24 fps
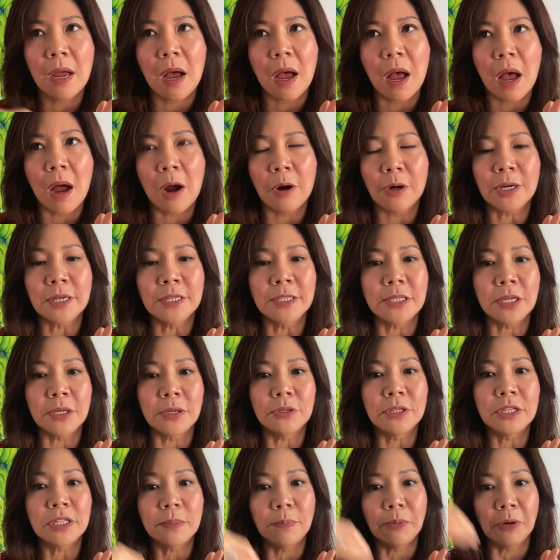are
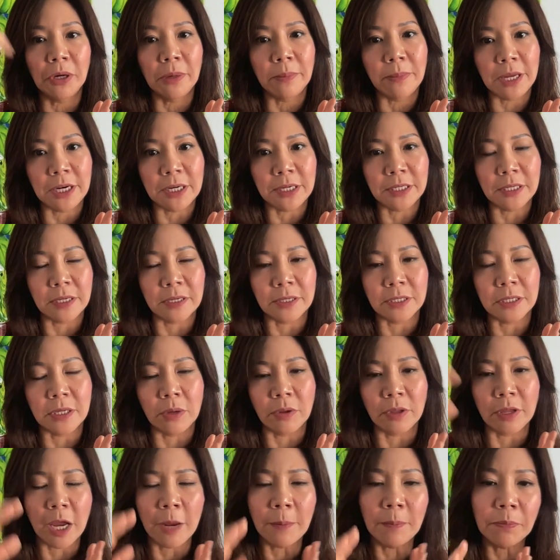considered spirit medicine.
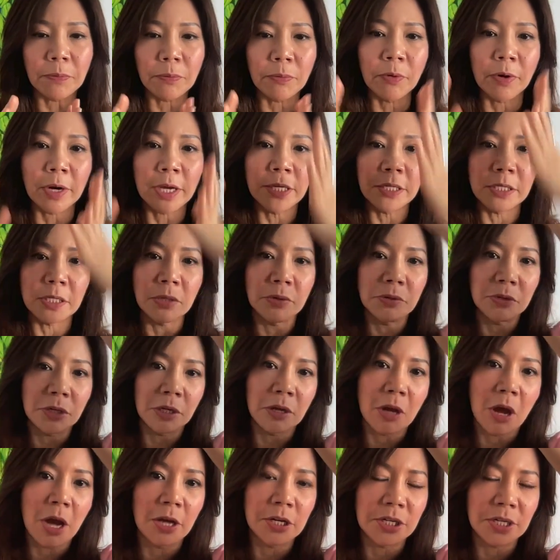So it brings you into
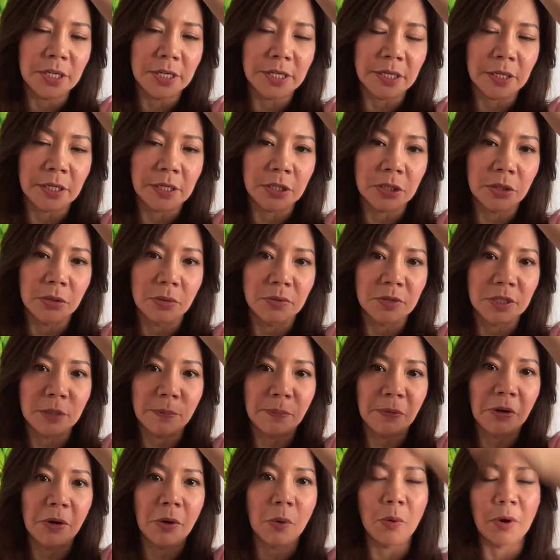consciousness through
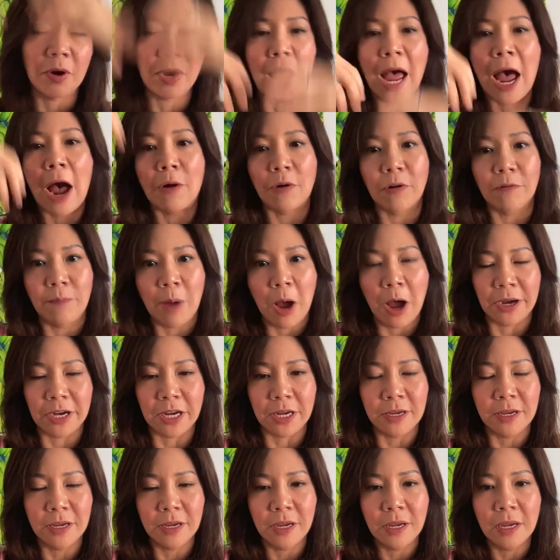spirit out of
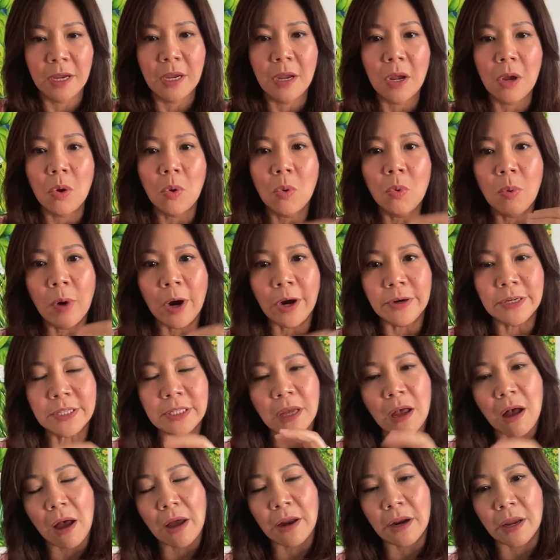body, whereas
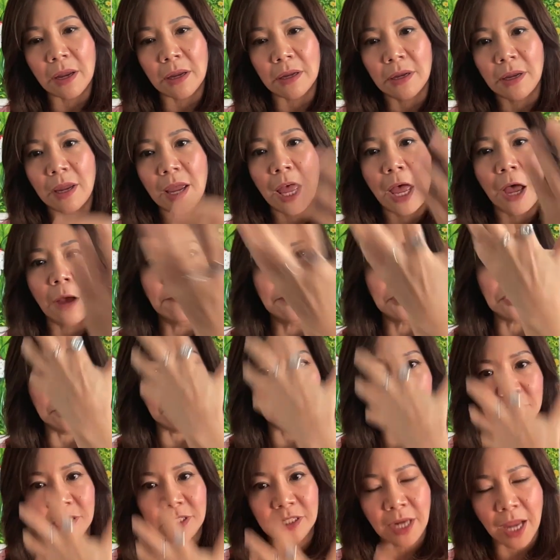Kanna helps you
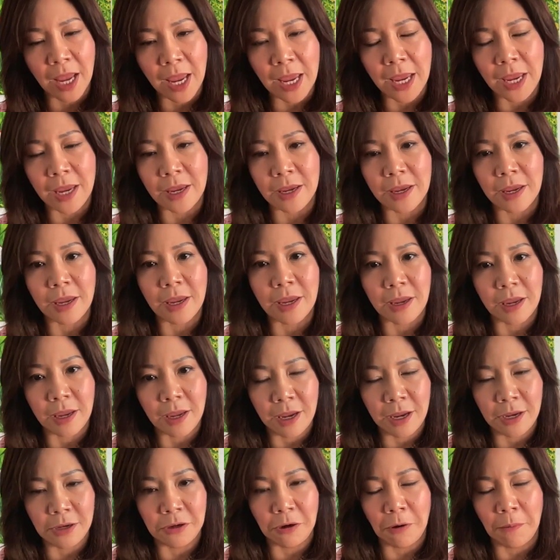stay
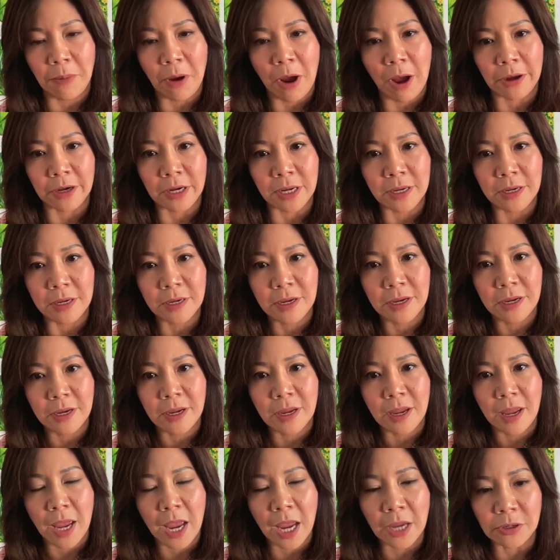in your body
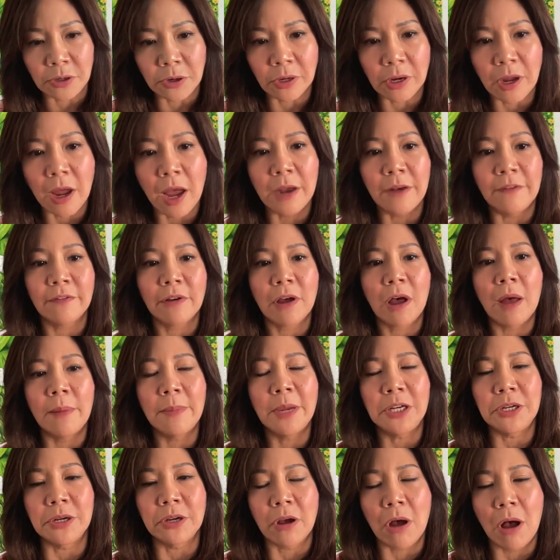and you're kind of
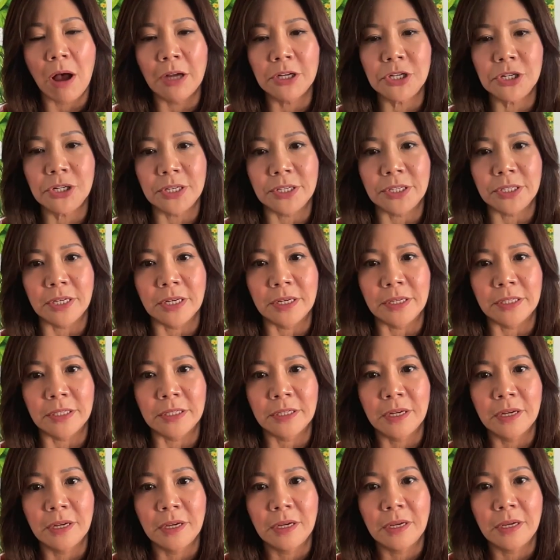coming to
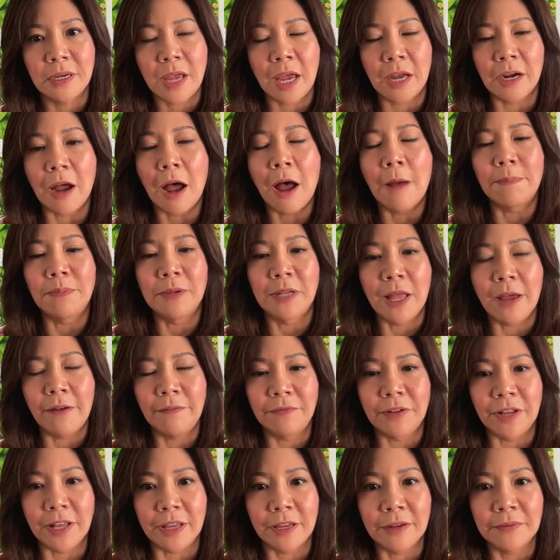consciousness and up
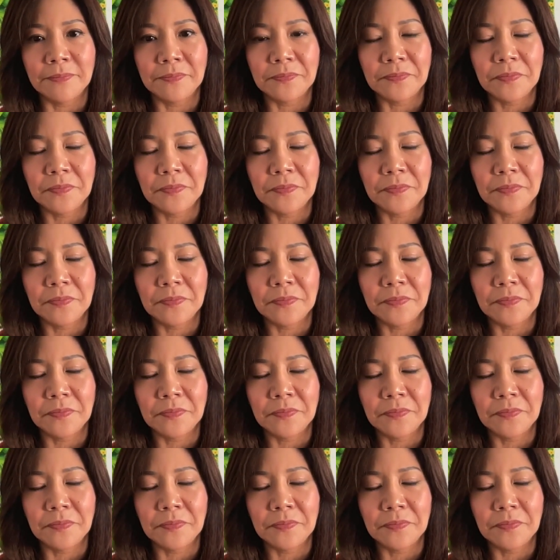leveling